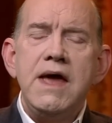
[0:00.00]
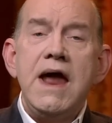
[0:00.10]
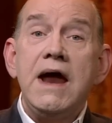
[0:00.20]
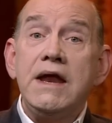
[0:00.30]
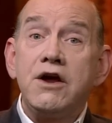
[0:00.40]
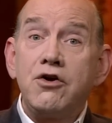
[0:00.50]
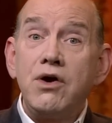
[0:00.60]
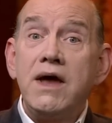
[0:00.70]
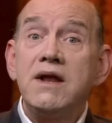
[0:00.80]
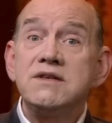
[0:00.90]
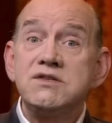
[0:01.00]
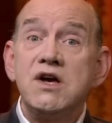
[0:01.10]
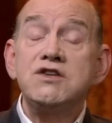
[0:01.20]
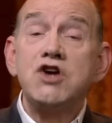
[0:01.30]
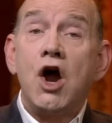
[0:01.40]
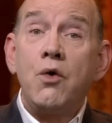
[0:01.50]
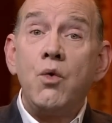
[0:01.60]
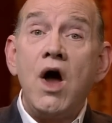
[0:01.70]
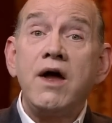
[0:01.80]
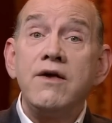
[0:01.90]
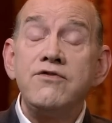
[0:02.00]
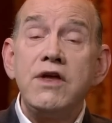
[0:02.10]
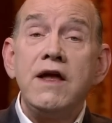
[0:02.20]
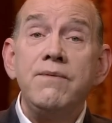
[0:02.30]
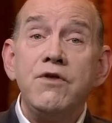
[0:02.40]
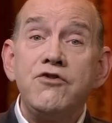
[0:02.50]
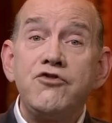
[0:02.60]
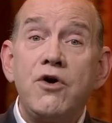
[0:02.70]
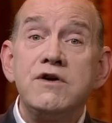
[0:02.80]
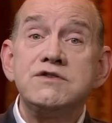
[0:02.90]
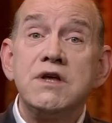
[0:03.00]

And he created such a ruckus in the church,